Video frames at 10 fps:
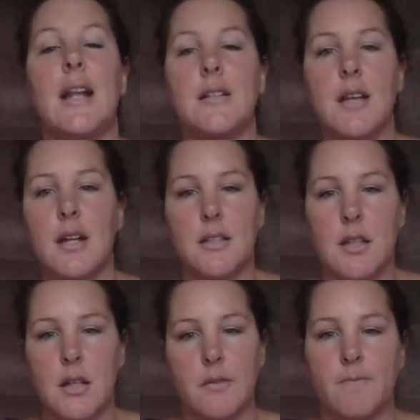any sign of
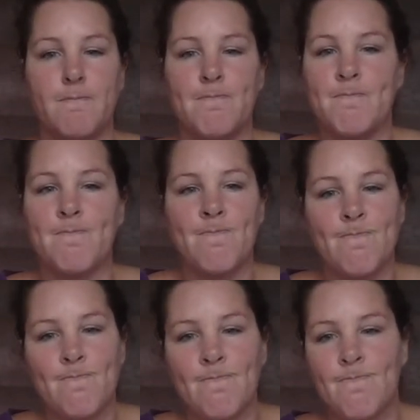sun
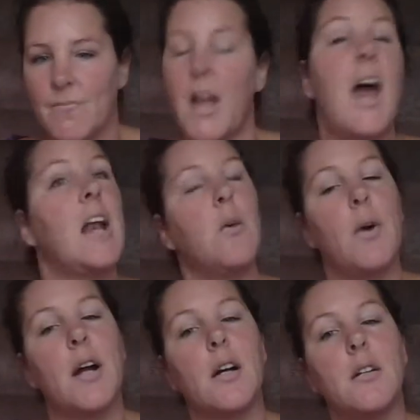
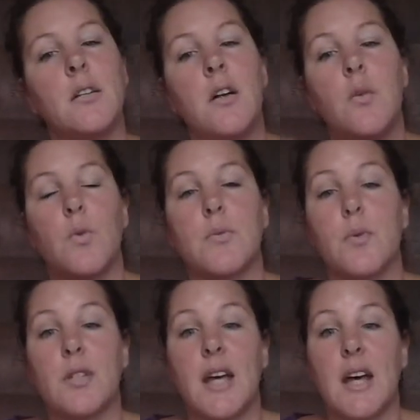anywhere. We're
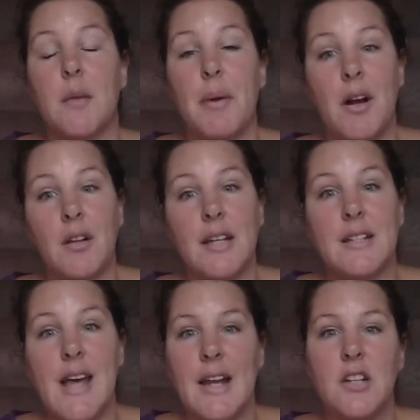supposed to get apparently
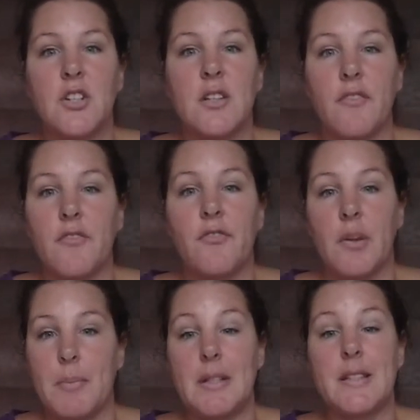10 inches of
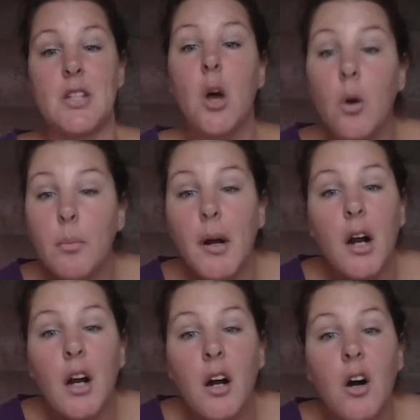flipping snow
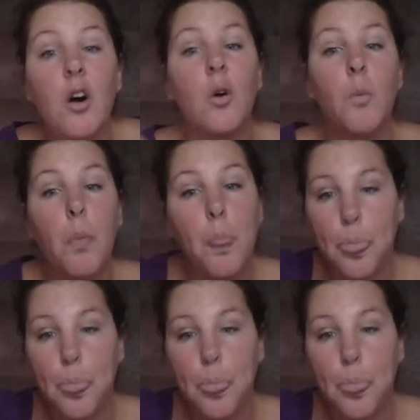tomorrow.